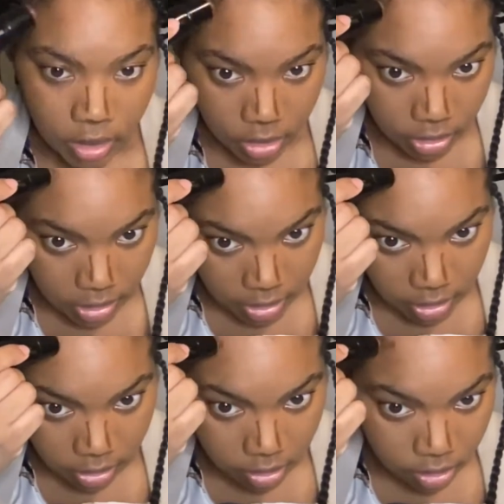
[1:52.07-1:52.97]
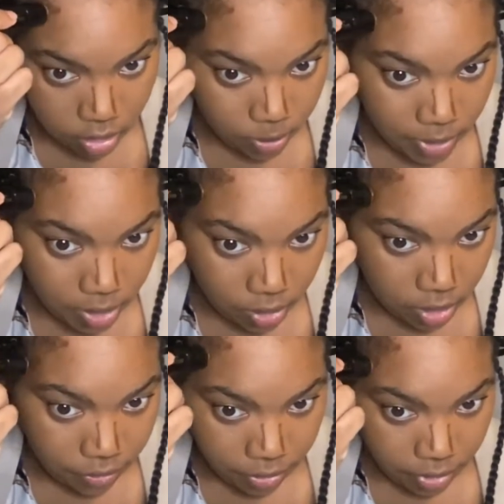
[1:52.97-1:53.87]
did a little bit on her
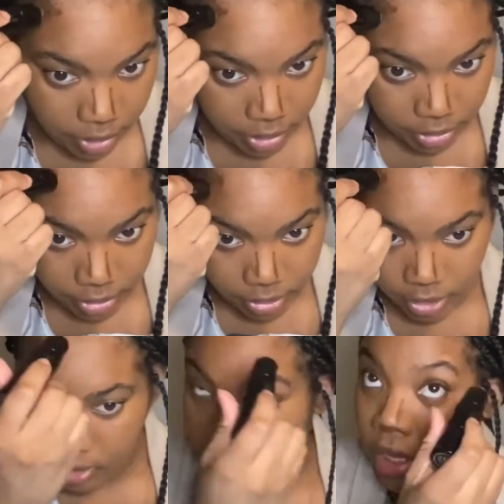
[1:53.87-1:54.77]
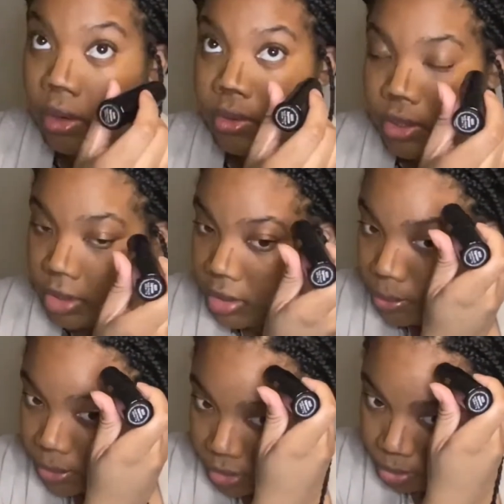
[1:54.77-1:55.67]
forehead. She didn't
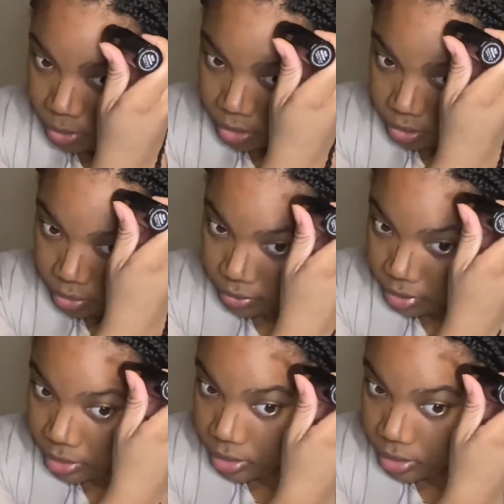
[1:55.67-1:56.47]
put too much on her forehead.